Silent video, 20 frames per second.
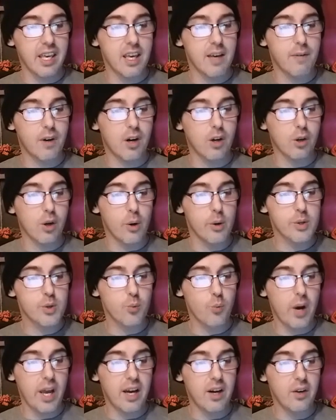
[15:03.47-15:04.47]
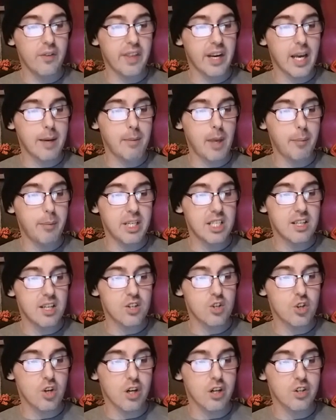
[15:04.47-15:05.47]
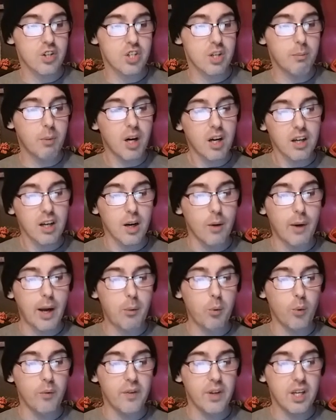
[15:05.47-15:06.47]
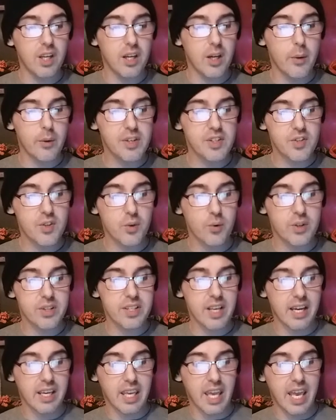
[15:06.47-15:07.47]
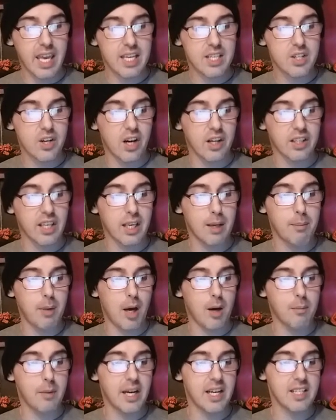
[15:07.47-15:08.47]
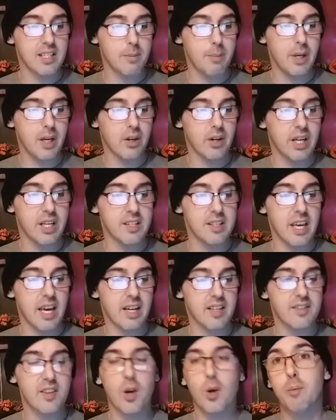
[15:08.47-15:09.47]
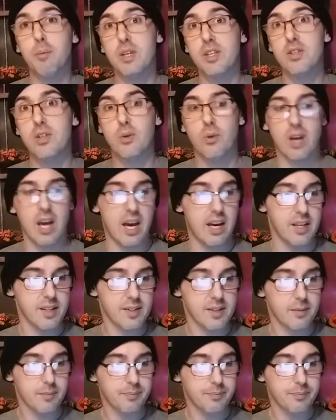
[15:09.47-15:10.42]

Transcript: If all goes well, then I may be discharged tomorrow. I will video as soon as I can talking about my experience. X O, miss you guys."